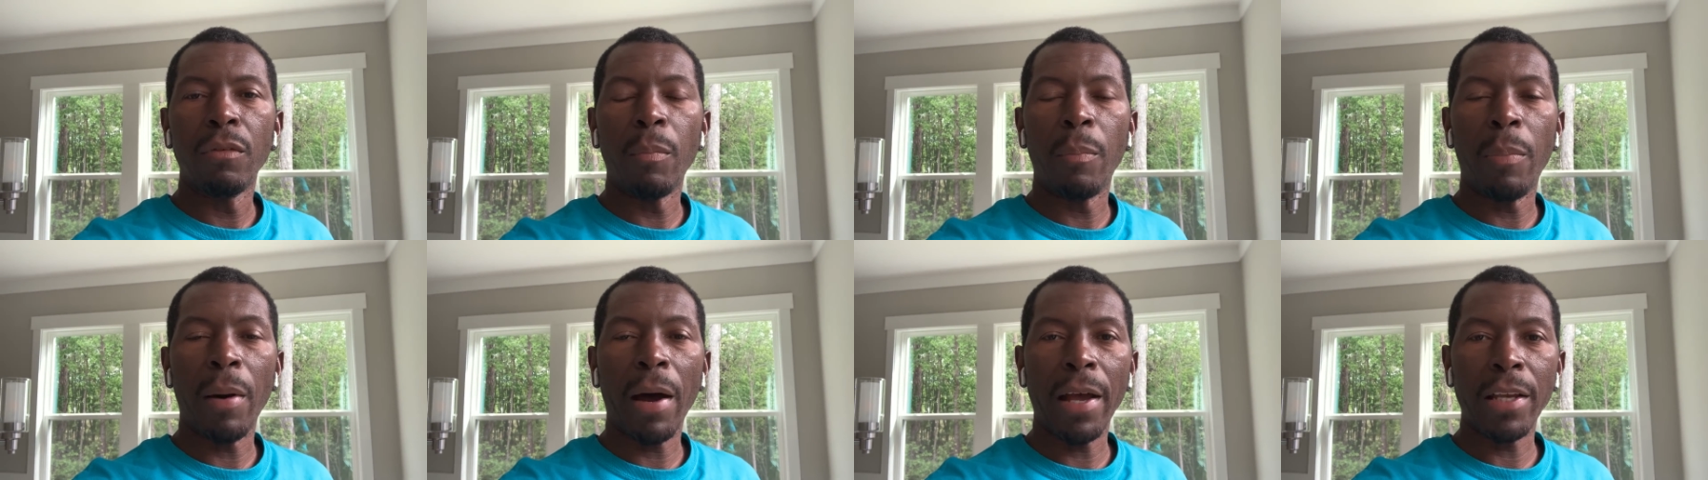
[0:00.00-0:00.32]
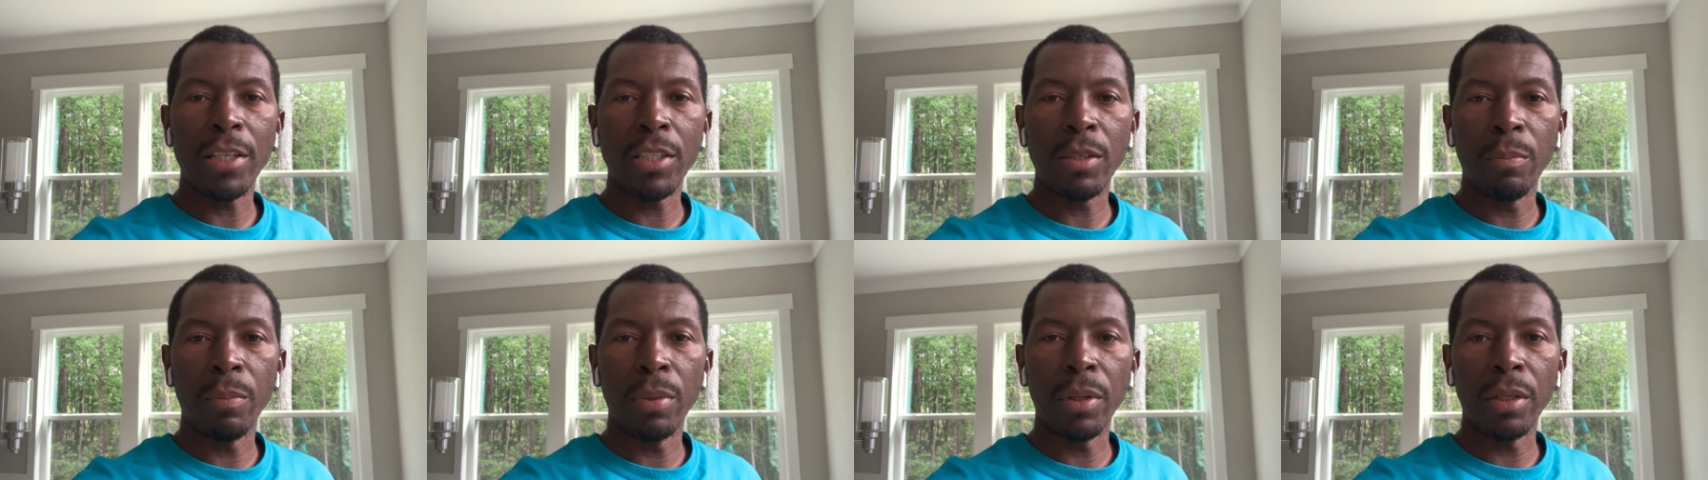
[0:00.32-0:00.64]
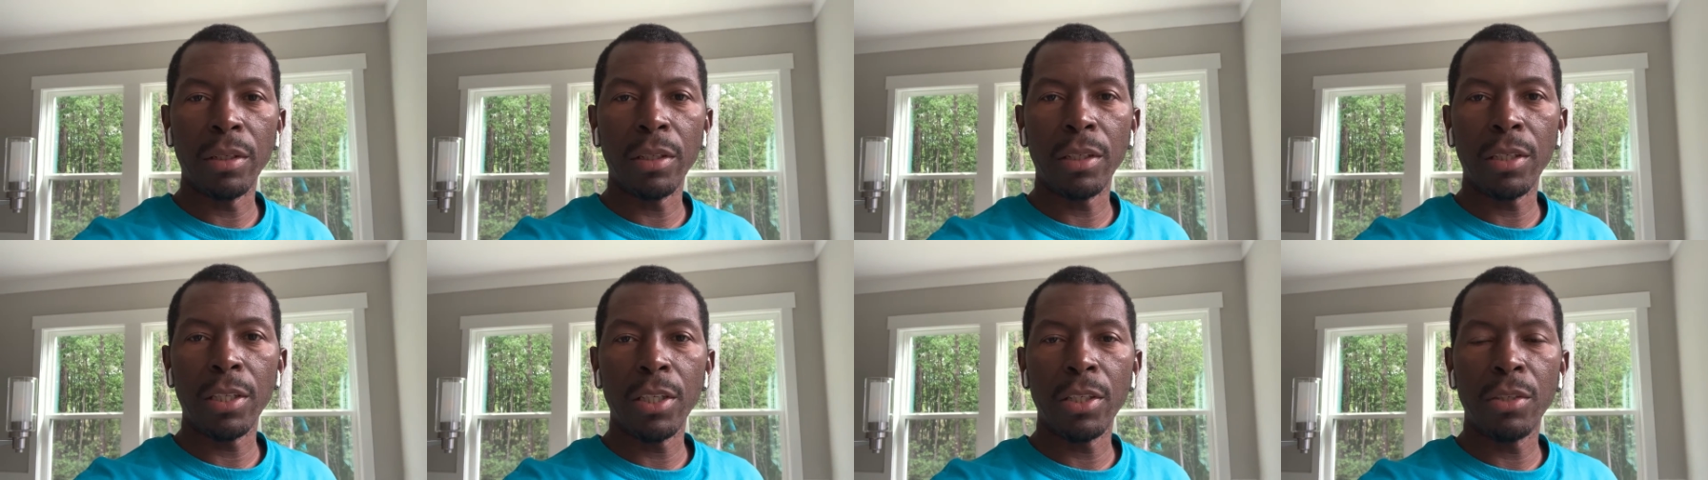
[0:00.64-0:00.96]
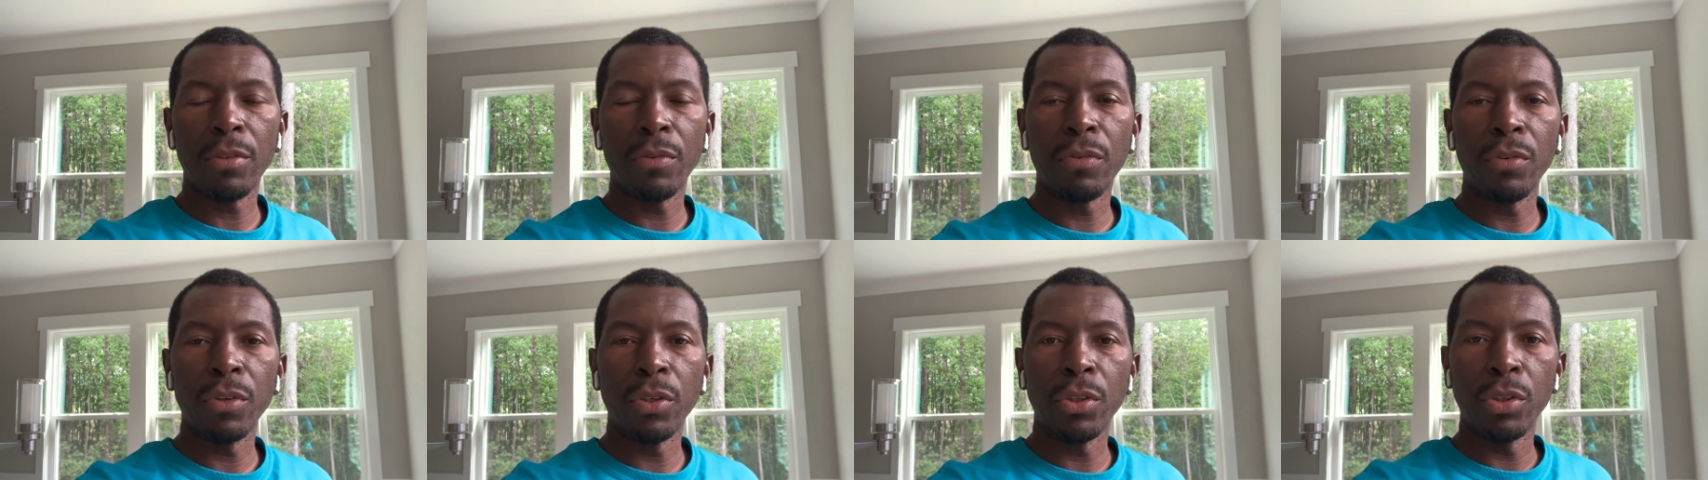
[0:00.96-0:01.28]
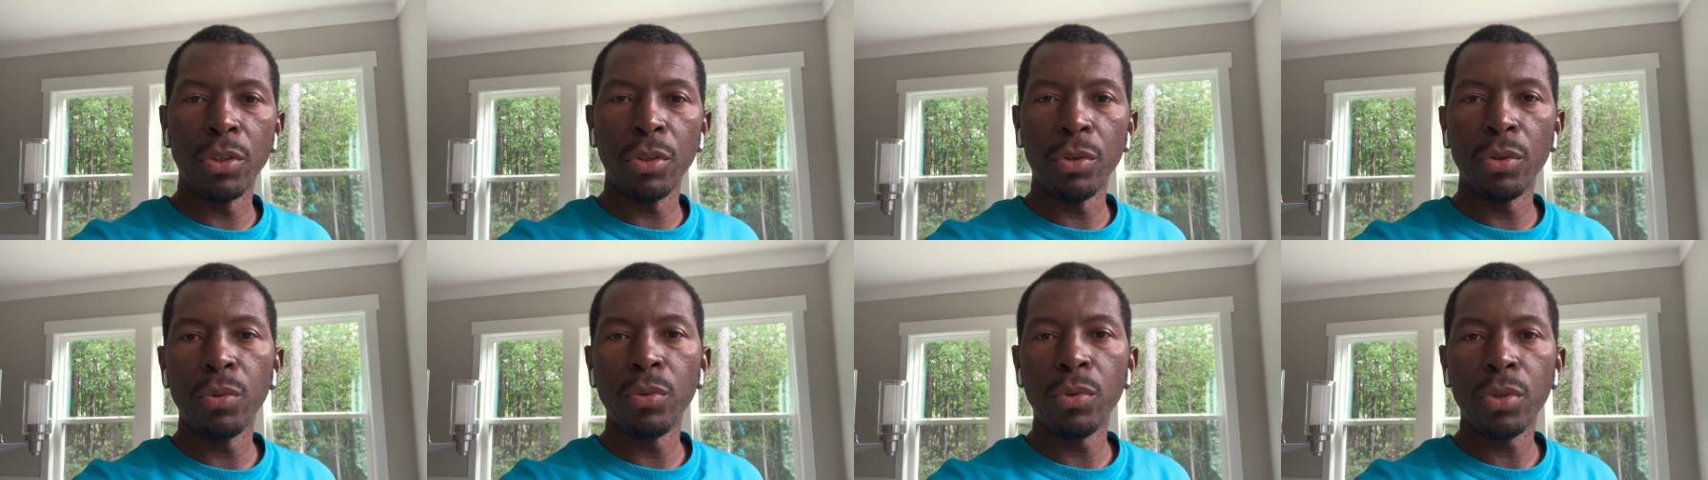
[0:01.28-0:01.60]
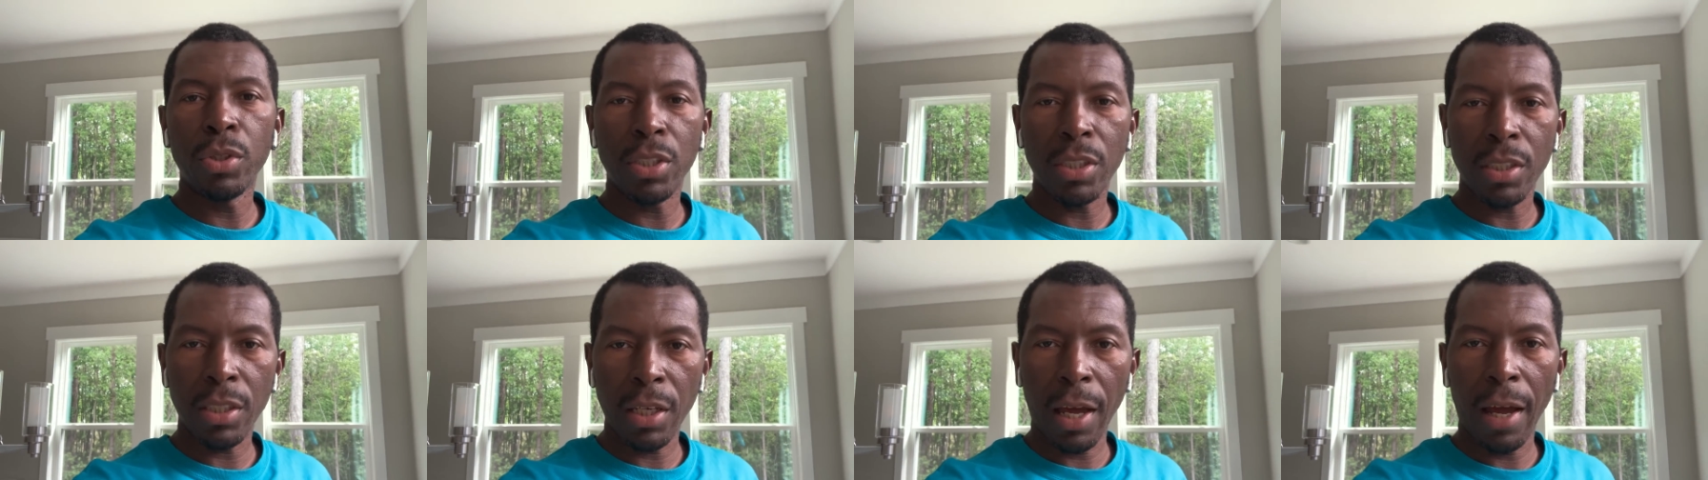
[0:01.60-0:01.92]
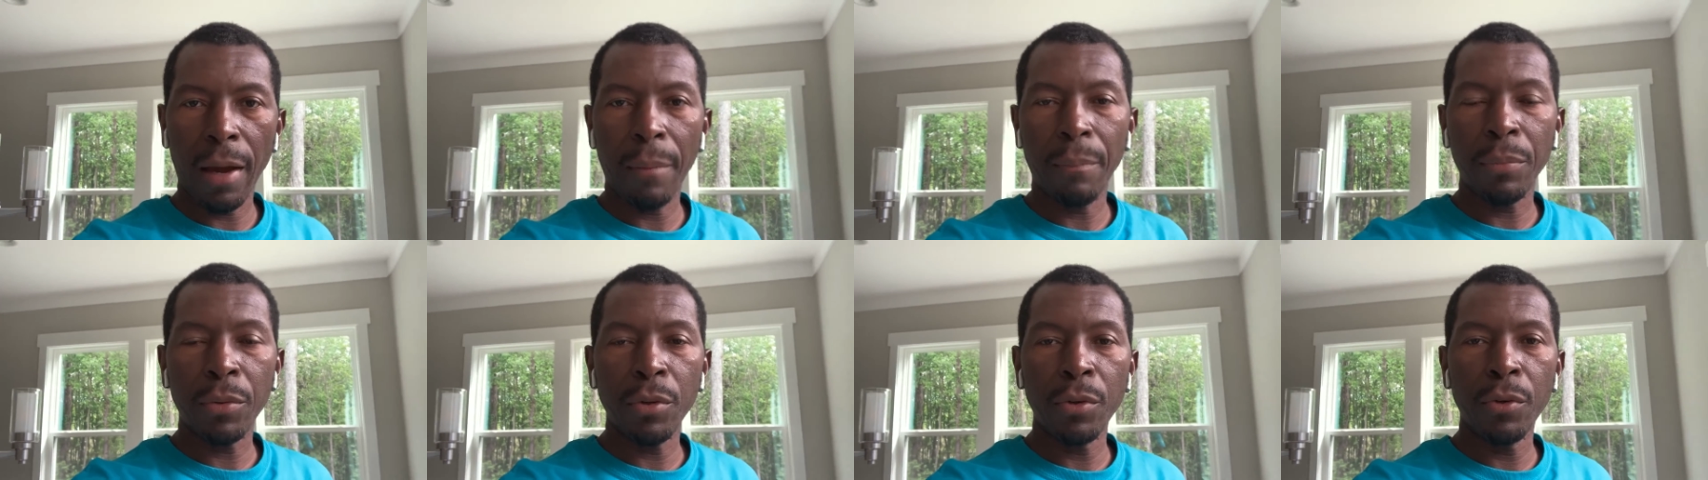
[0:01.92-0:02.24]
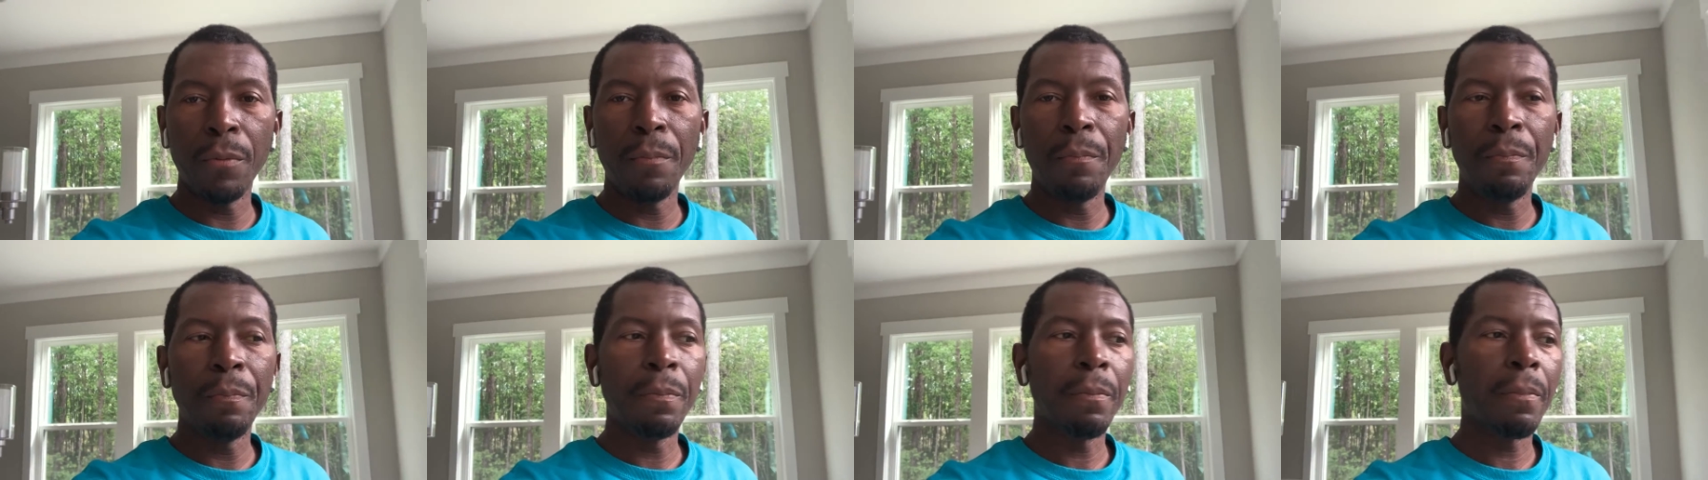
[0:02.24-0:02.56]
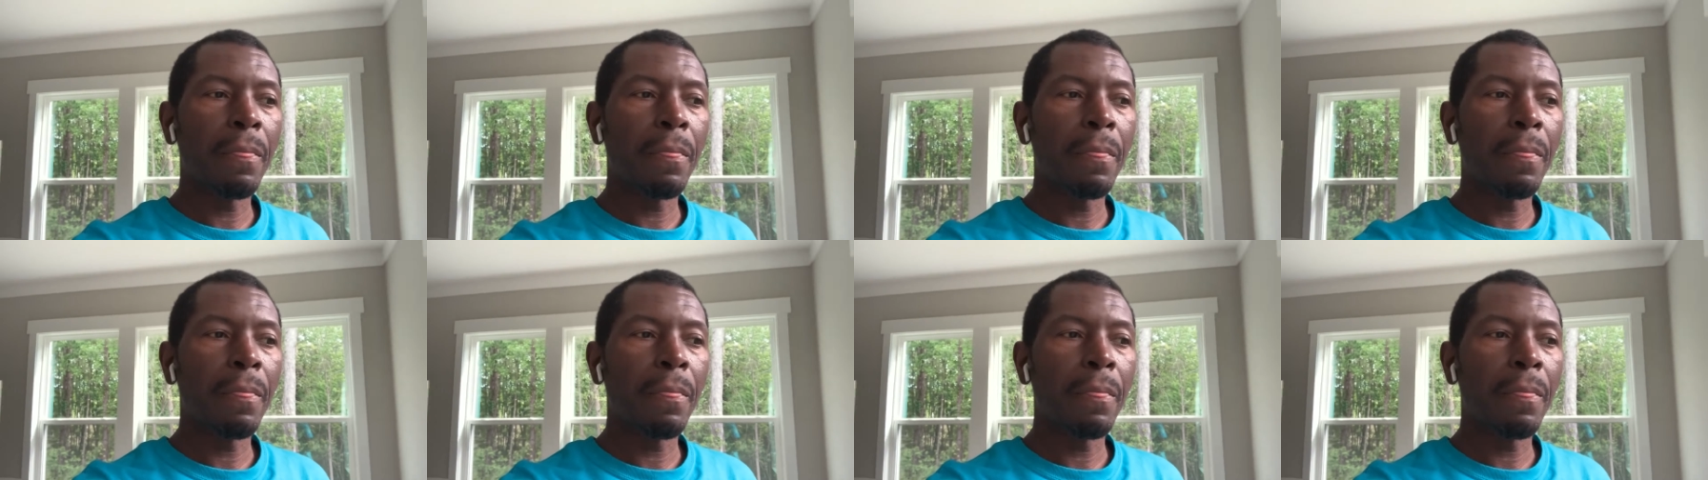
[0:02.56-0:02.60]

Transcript: the possibilities for you stop you.